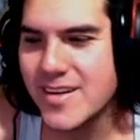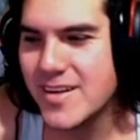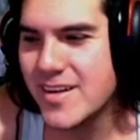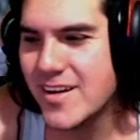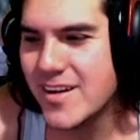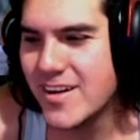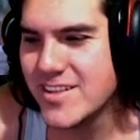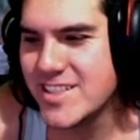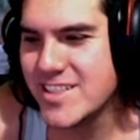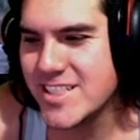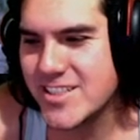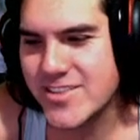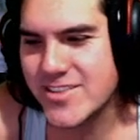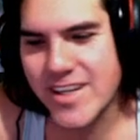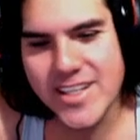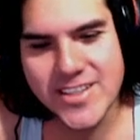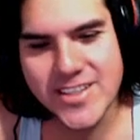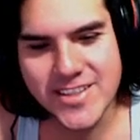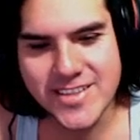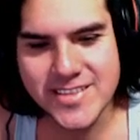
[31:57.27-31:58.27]
Oh, just crying,
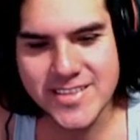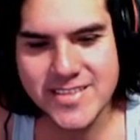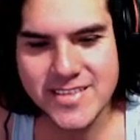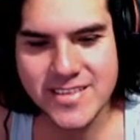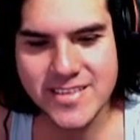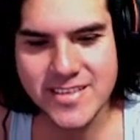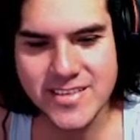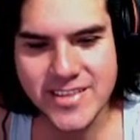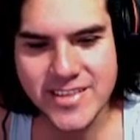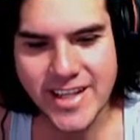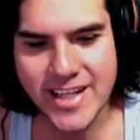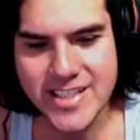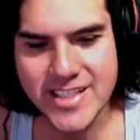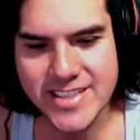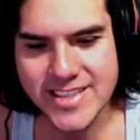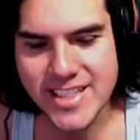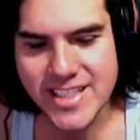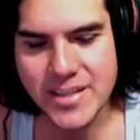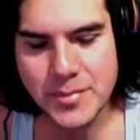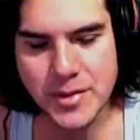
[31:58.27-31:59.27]
dude. You can't just
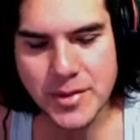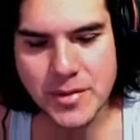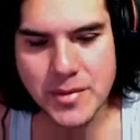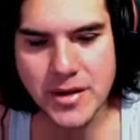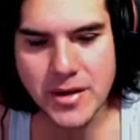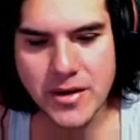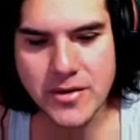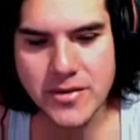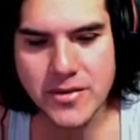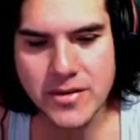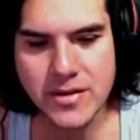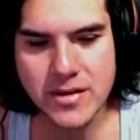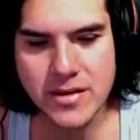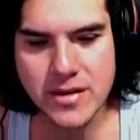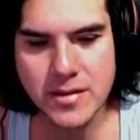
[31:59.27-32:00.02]
leave me on my own.